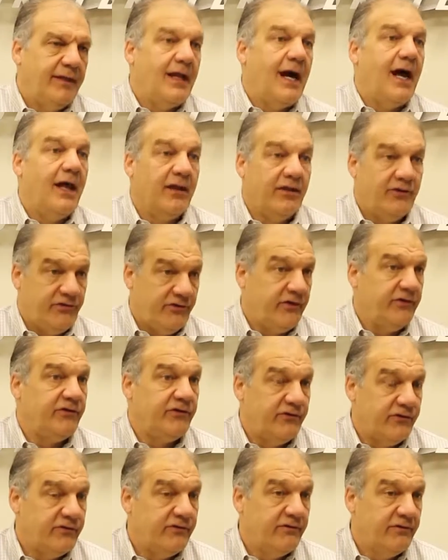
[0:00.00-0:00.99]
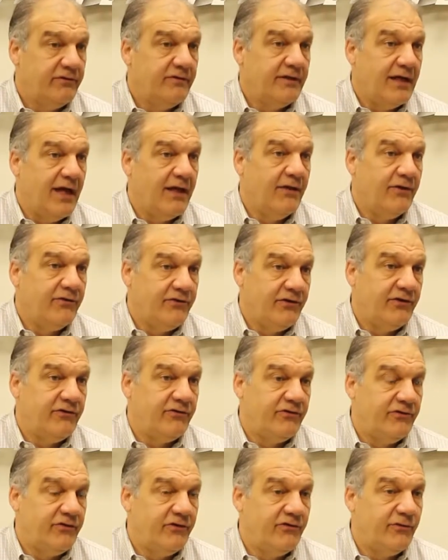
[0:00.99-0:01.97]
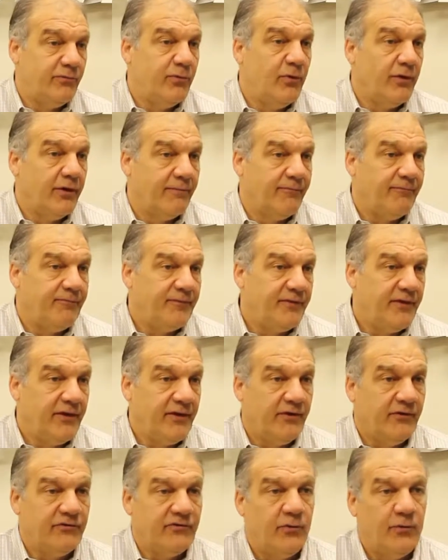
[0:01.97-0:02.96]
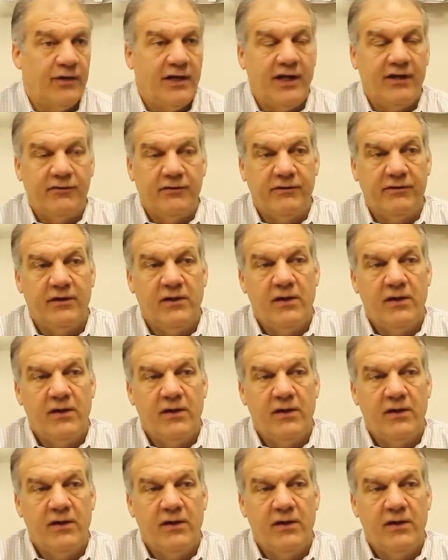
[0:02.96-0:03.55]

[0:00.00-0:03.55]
knowledge is important. So